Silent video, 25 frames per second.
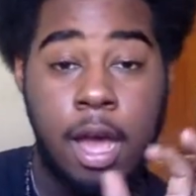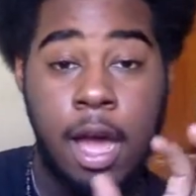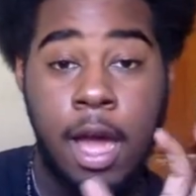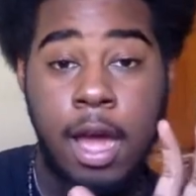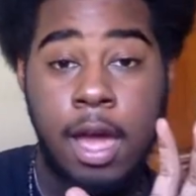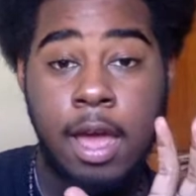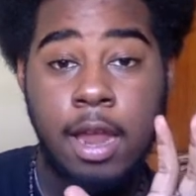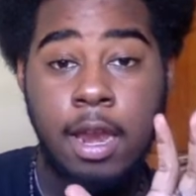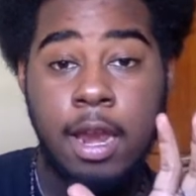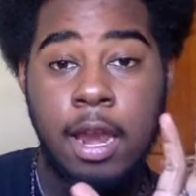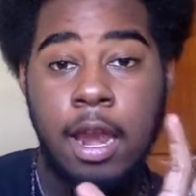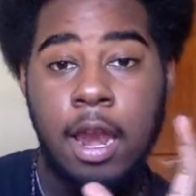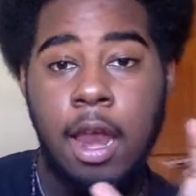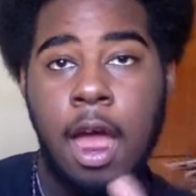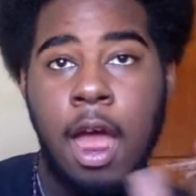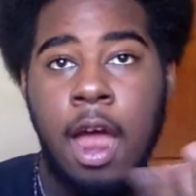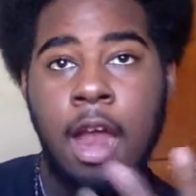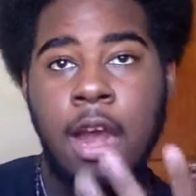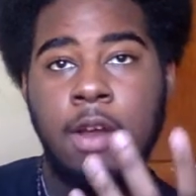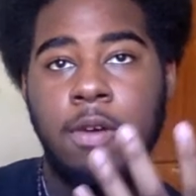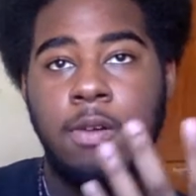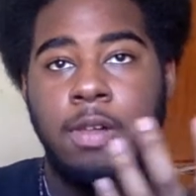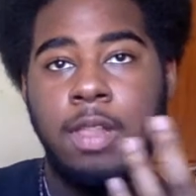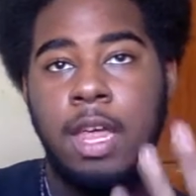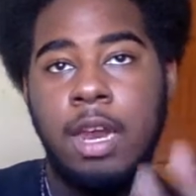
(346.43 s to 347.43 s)

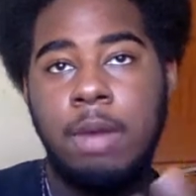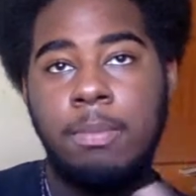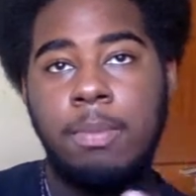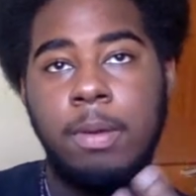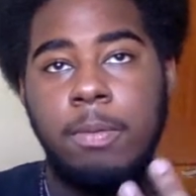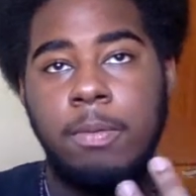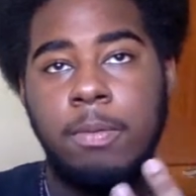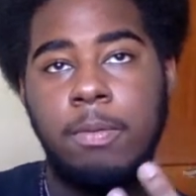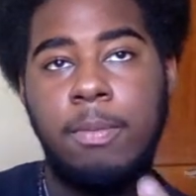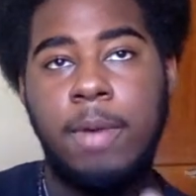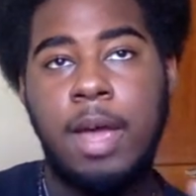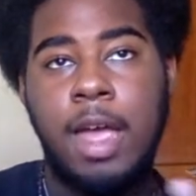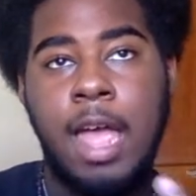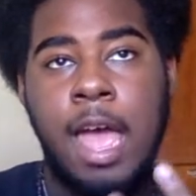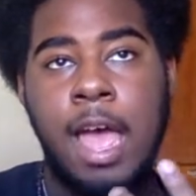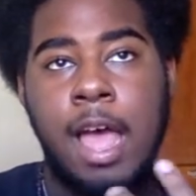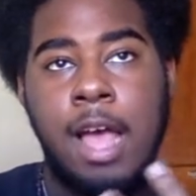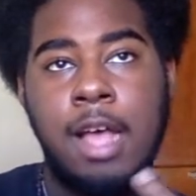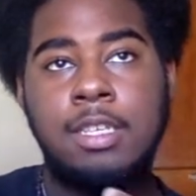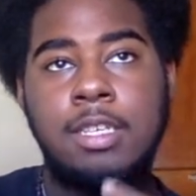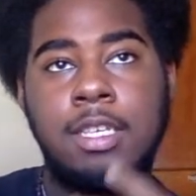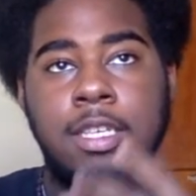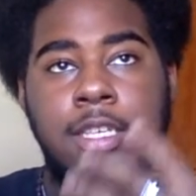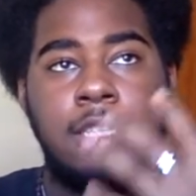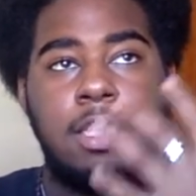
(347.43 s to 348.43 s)
I know a lot of people might
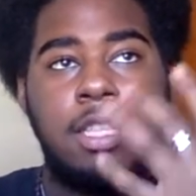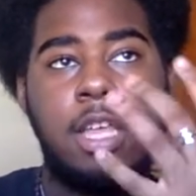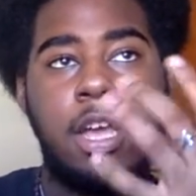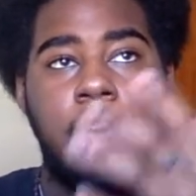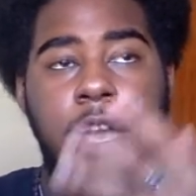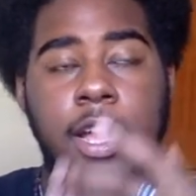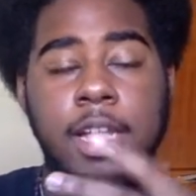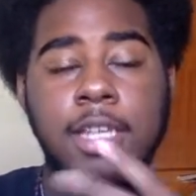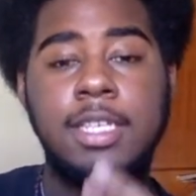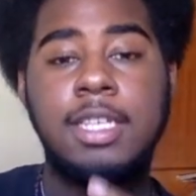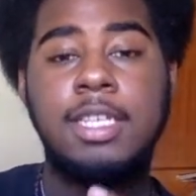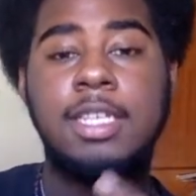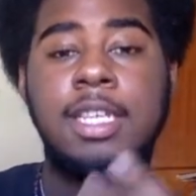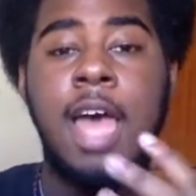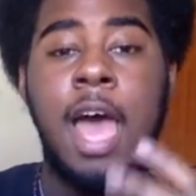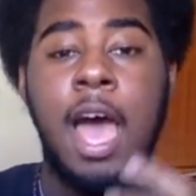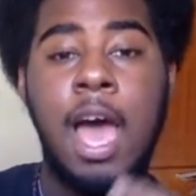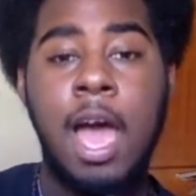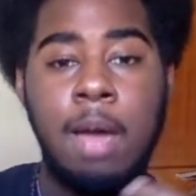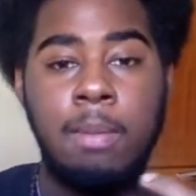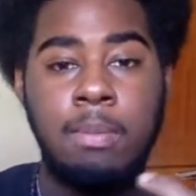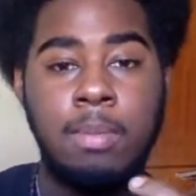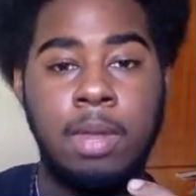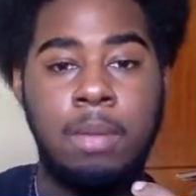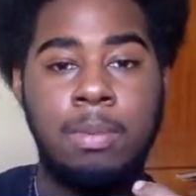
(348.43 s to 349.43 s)
ask this. There is a
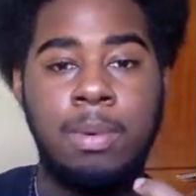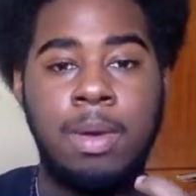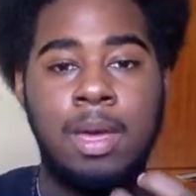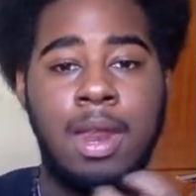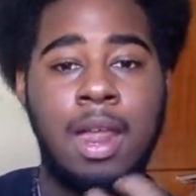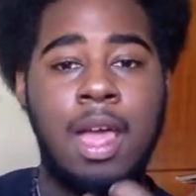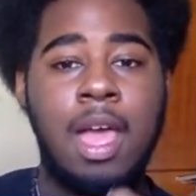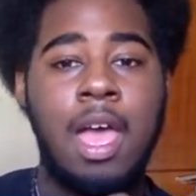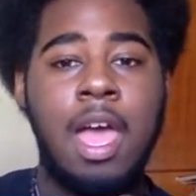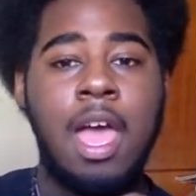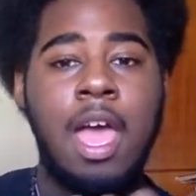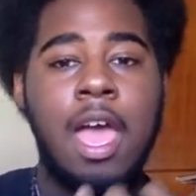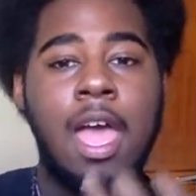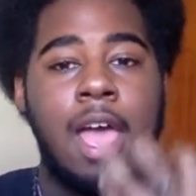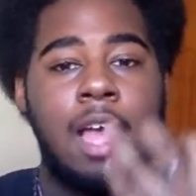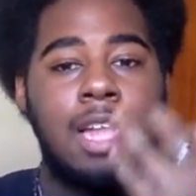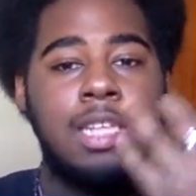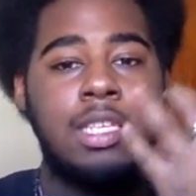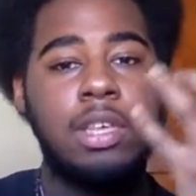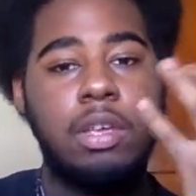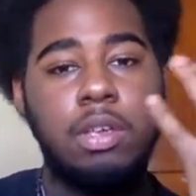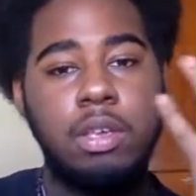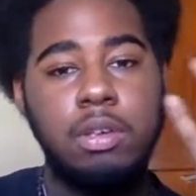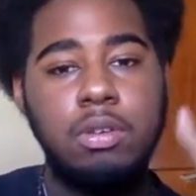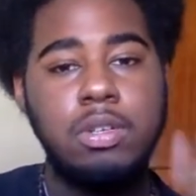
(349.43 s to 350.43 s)
time limit,
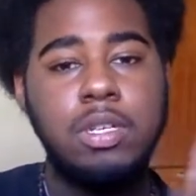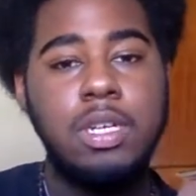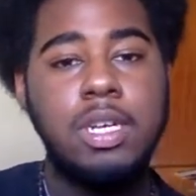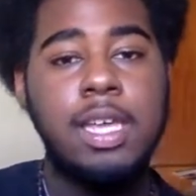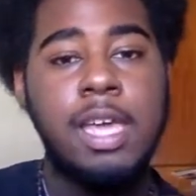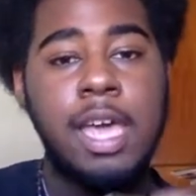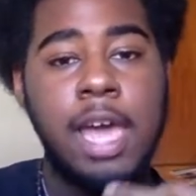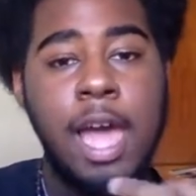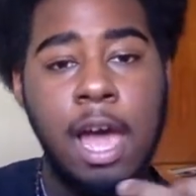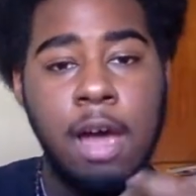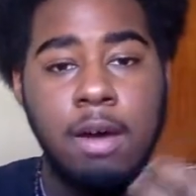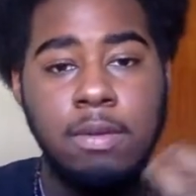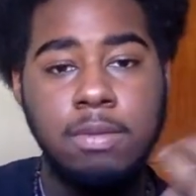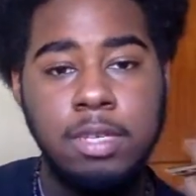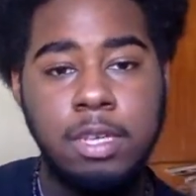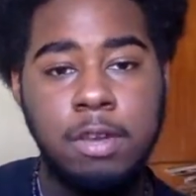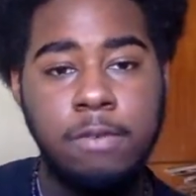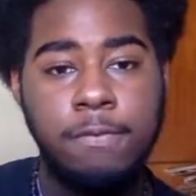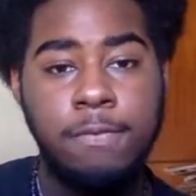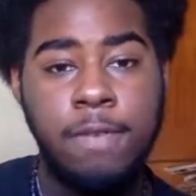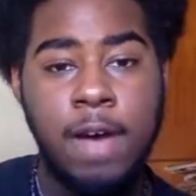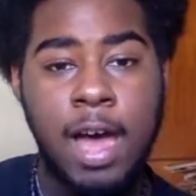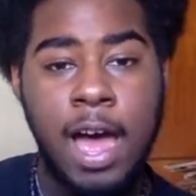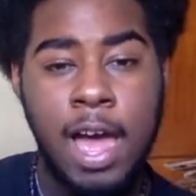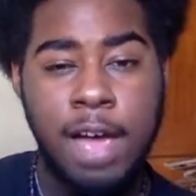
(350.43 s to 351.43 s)
and so you should count to
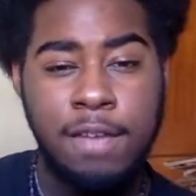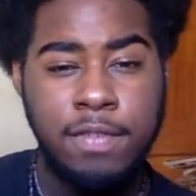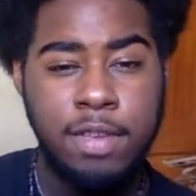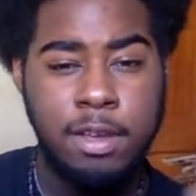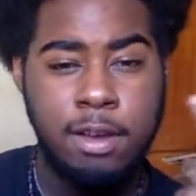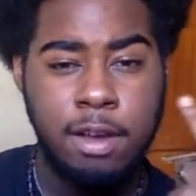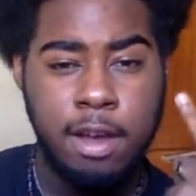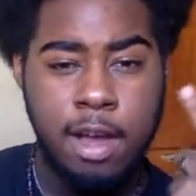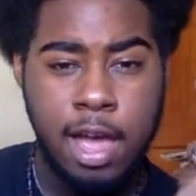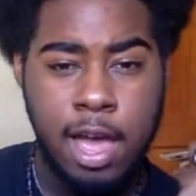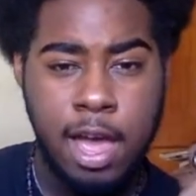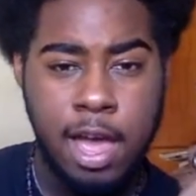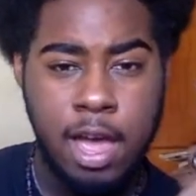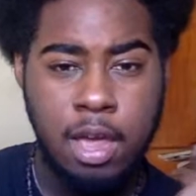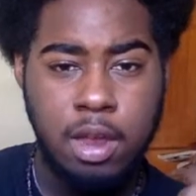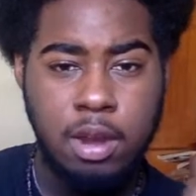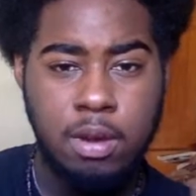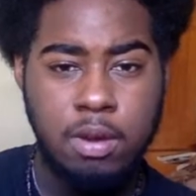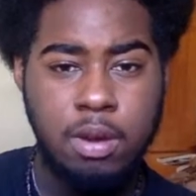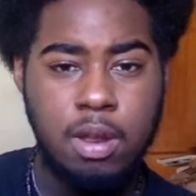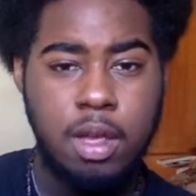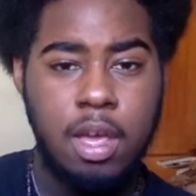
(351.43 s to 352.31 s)
5 in your head.